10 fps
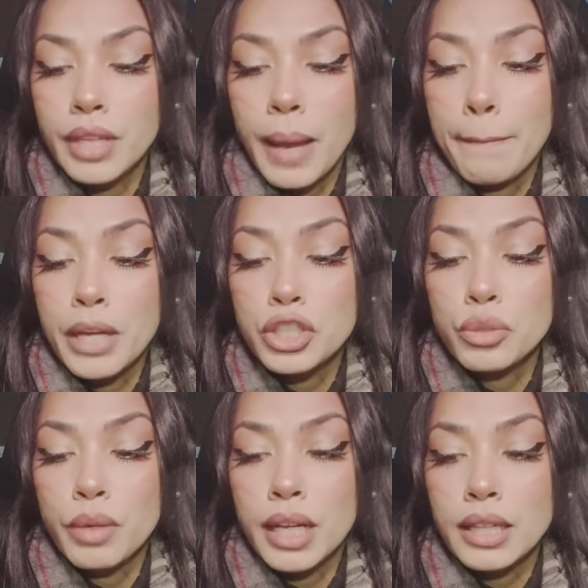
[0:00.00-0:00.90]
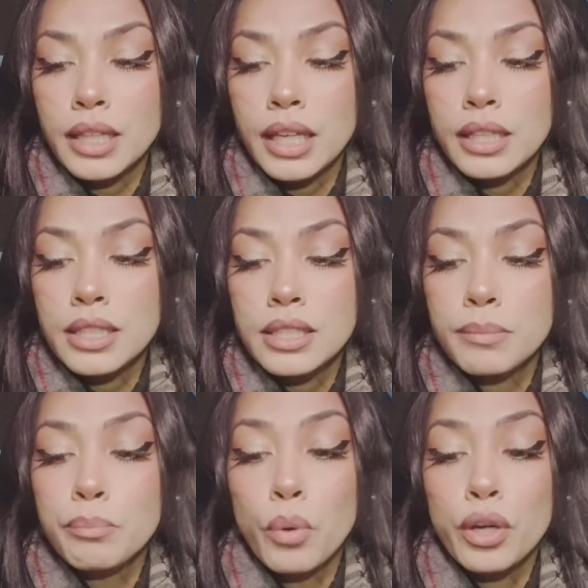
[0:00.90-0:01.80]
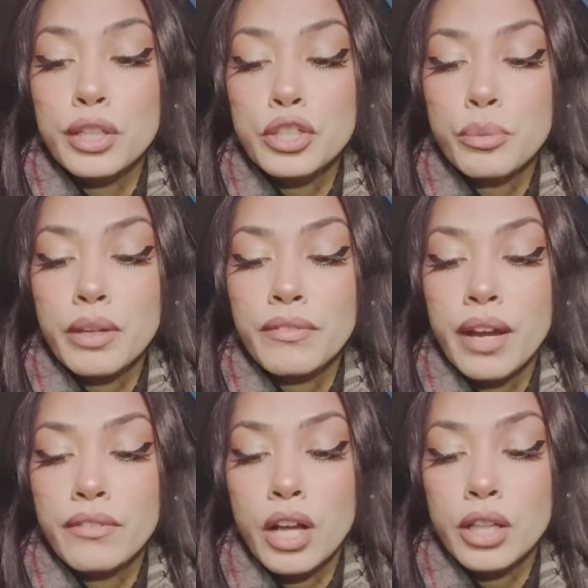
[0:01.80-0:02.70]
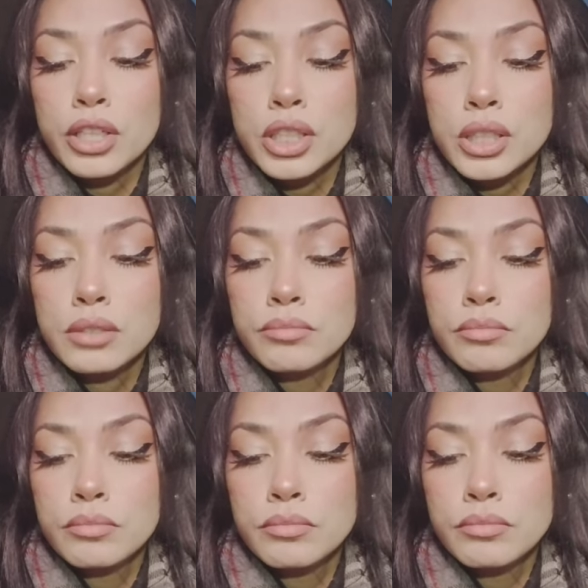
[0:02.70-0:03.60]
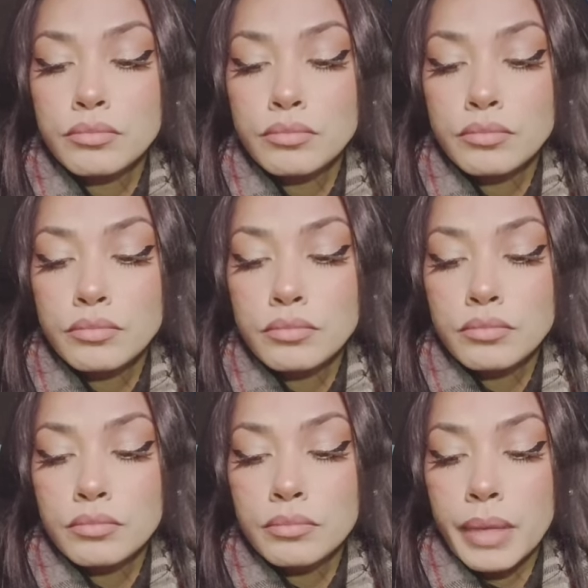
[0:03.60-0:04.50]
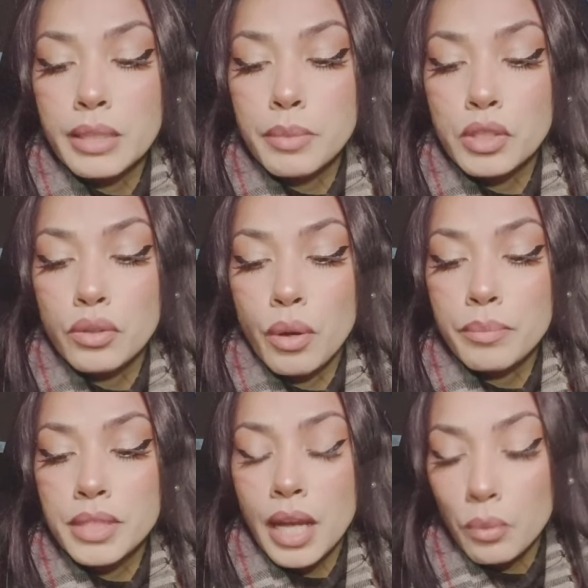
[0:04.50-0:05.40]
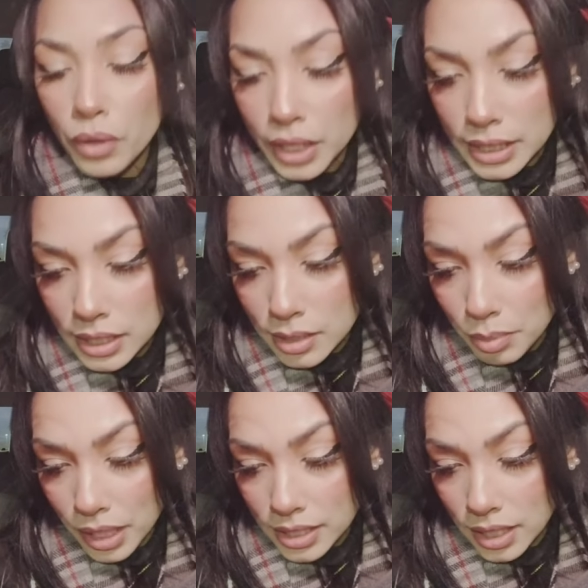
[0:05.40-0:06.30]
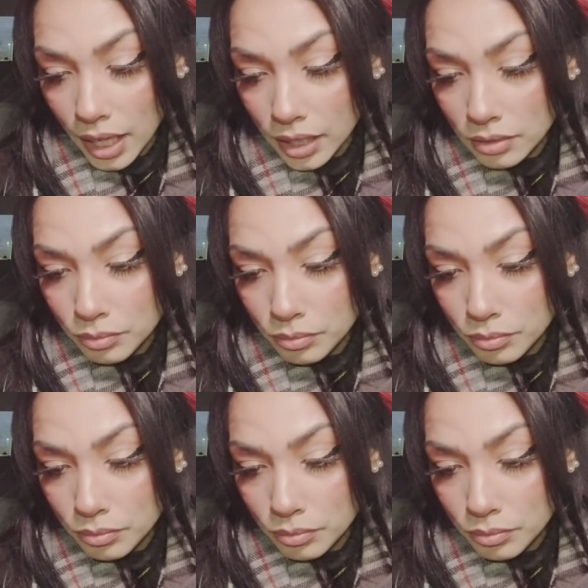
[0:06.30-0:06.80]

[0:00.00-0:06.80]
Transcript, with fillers: I bet you anything that's more than $25. Makes me so upset. Where is this place at?